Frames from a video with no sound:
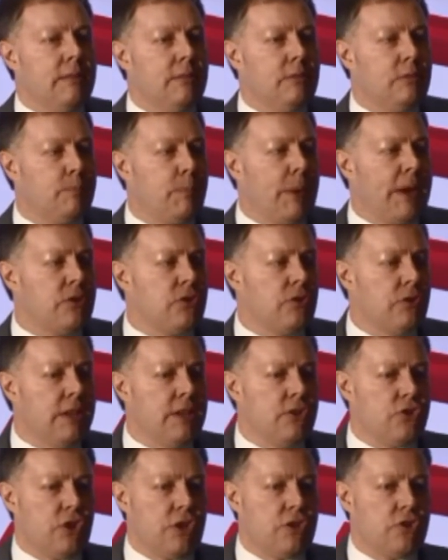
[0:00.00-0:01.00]
special
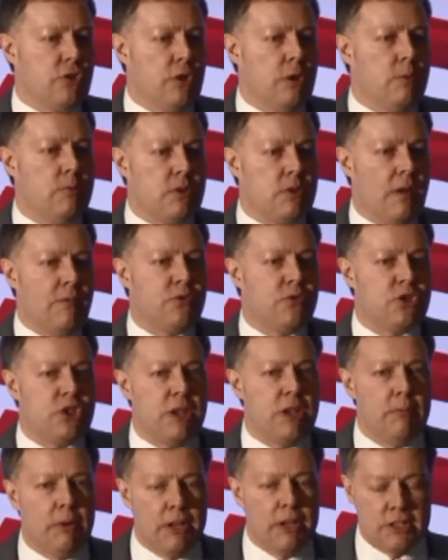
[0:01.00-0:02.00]
interest groups of
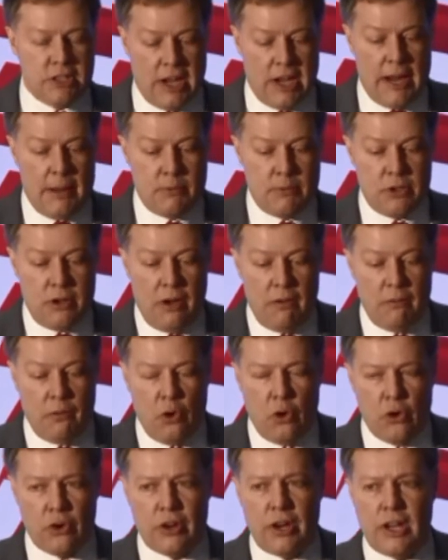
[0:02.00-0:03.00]
similar types of
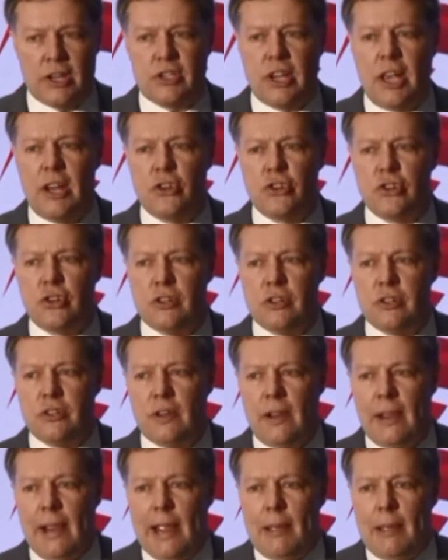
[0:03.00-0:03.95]
organizations,